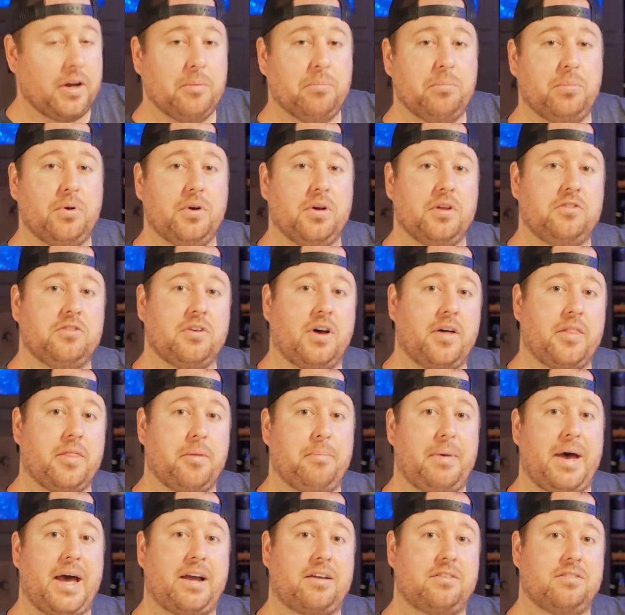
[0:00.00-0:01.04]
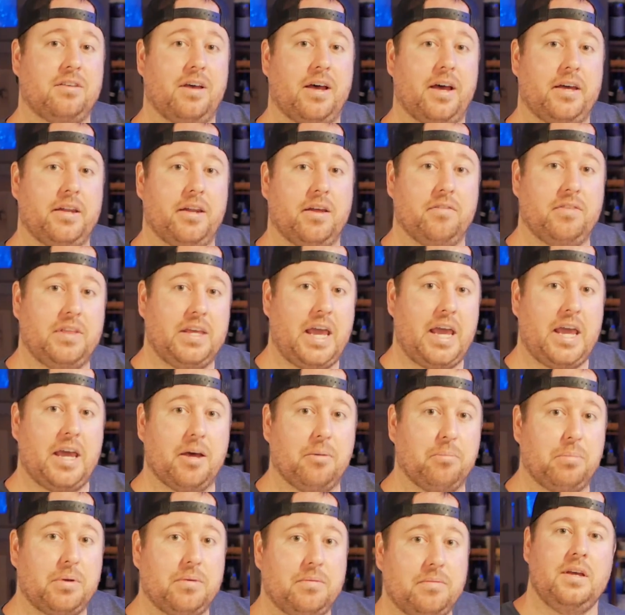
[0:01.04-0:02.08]
inputs on the back side of the
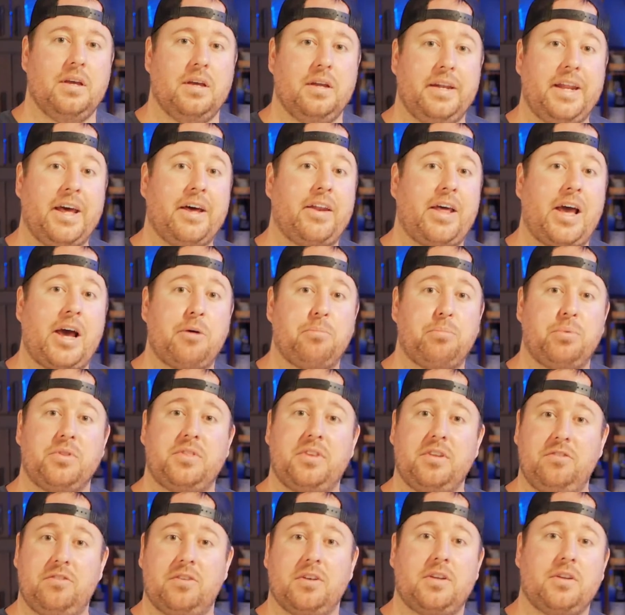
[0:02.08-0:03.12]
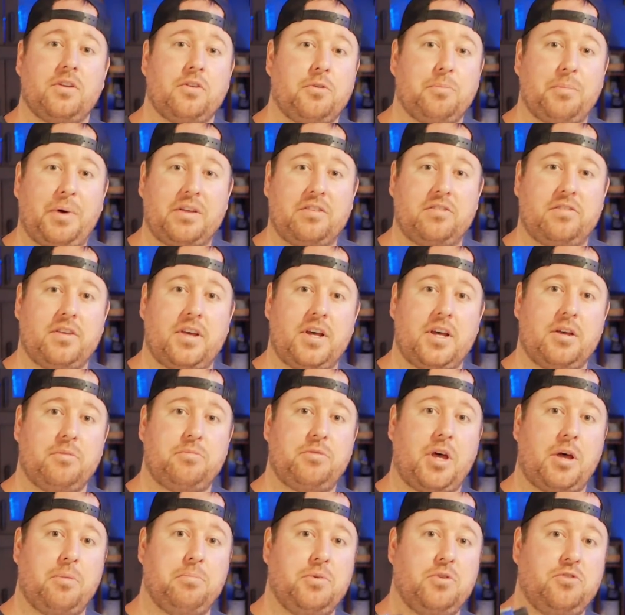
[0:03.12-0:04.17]
amp. Now to output the signal to my
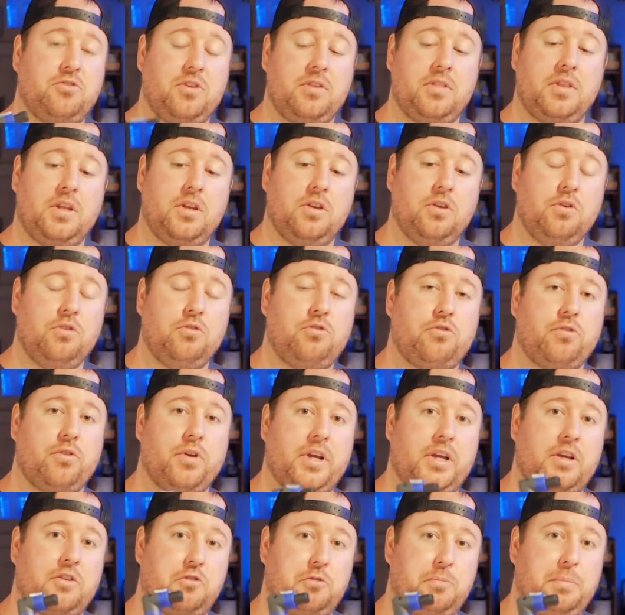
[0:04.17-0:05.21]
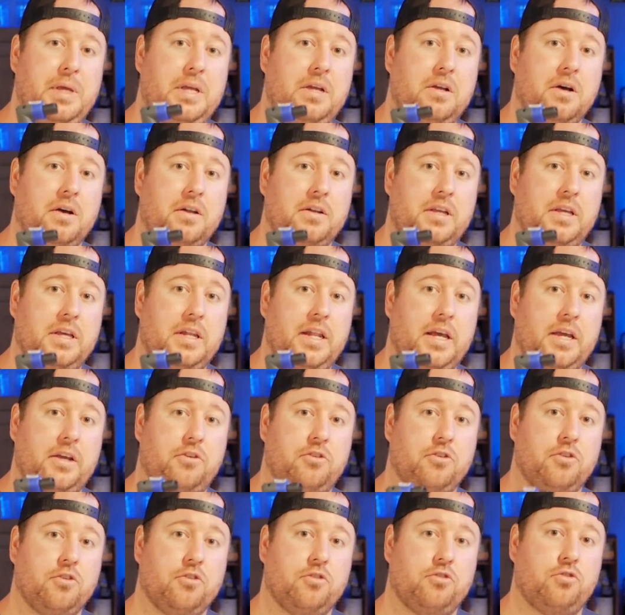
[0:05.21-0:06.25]
subs, I'm using the Nutric Speak-On
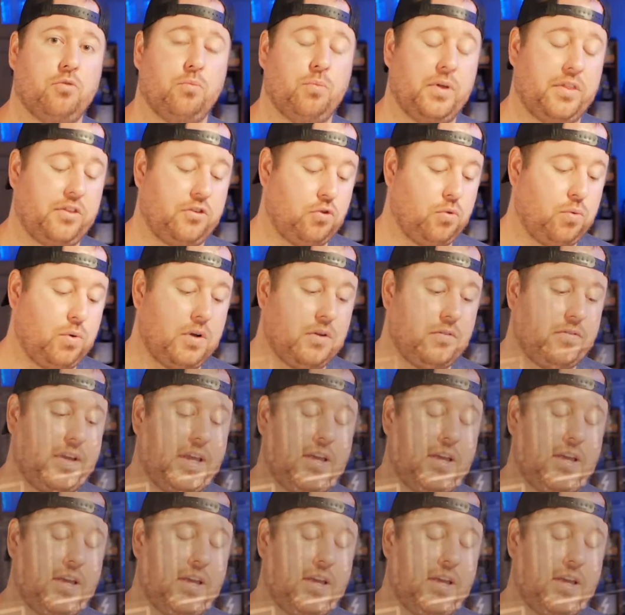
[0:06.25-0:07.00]
connectors with 12